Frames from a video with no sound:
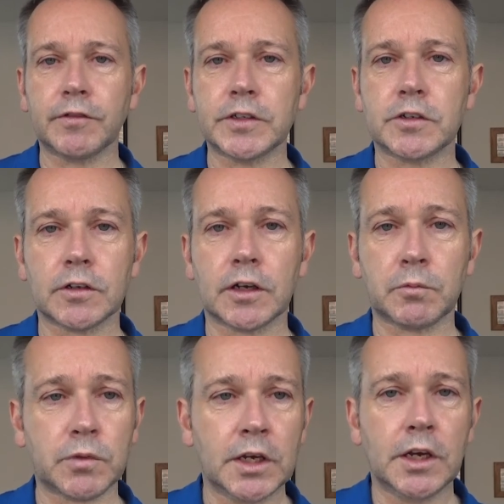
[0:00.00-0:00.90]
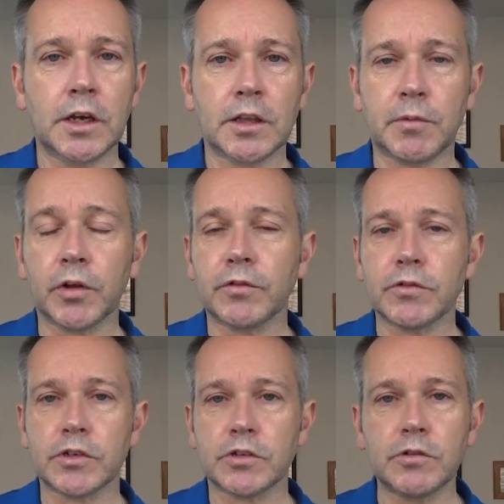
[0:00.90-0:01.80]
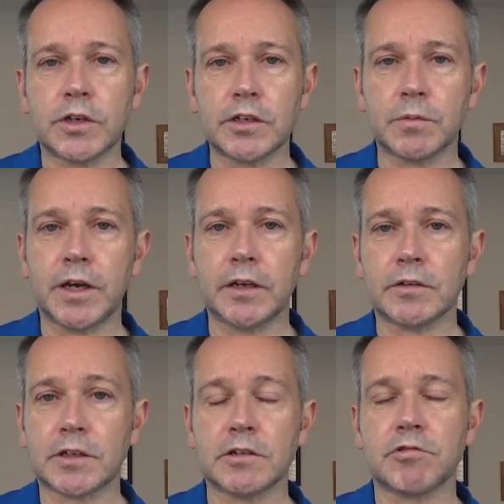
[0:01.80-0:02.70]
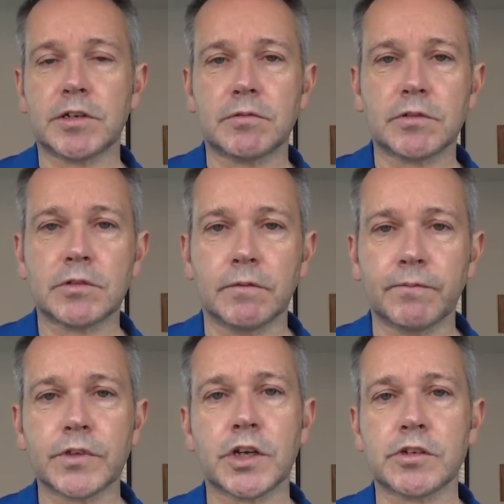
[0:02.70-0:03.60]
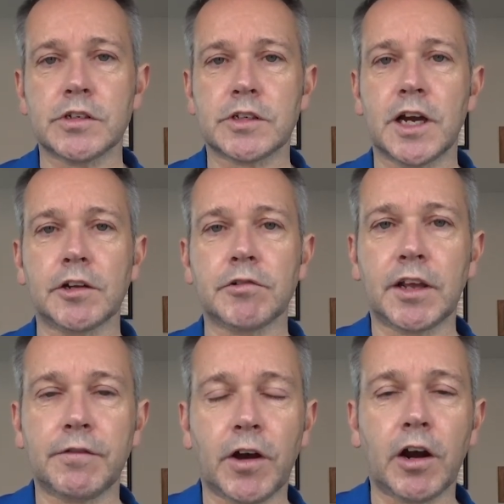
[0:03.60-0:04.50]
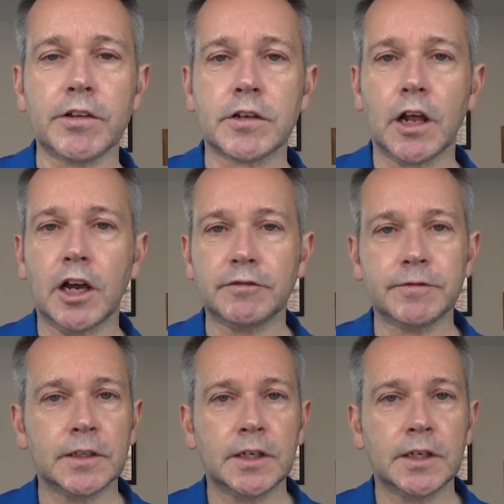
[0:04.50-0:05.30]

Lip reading: It's not like the modern Suzukis where you literally touch the starter and they fire into life.